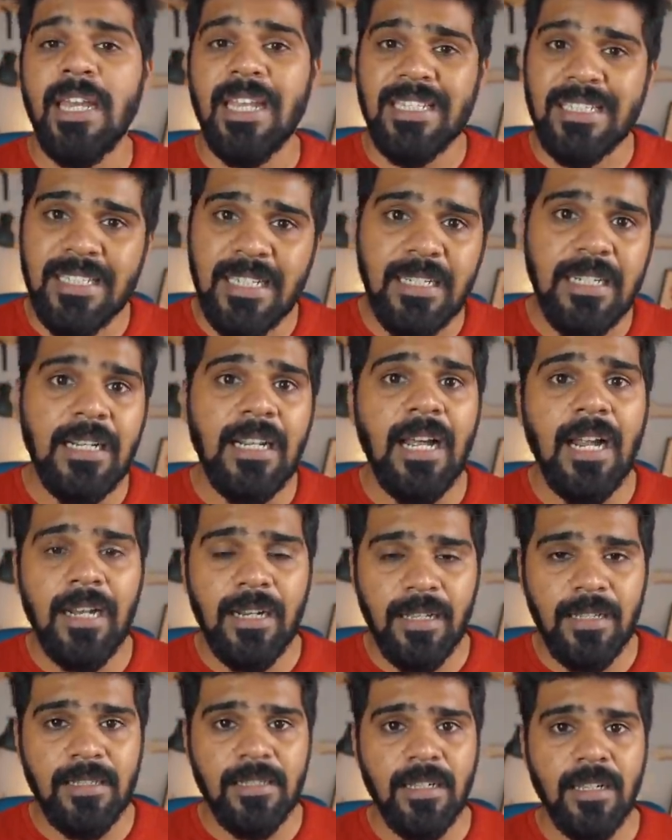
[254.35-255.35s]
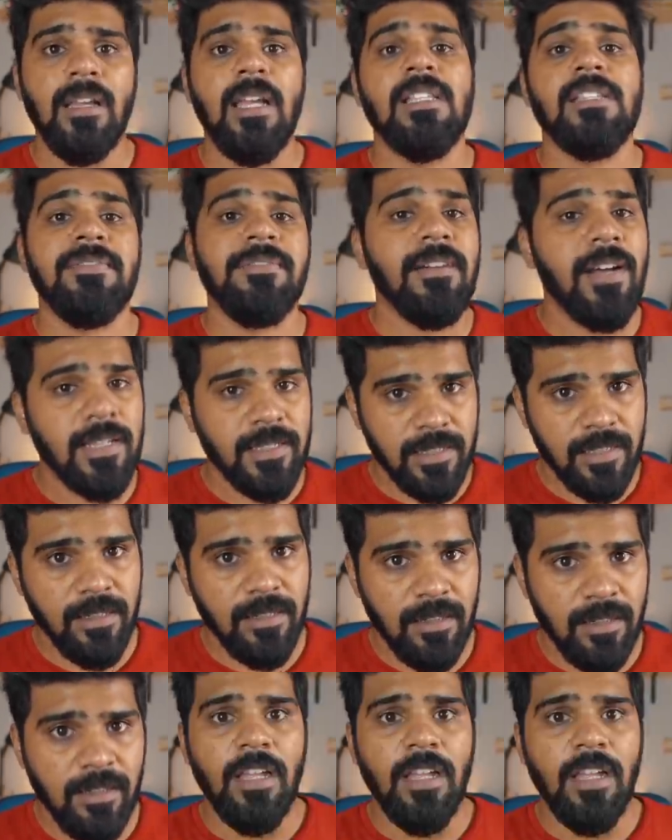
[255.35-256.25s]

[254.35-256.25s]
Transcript: external hard disk, it's faster.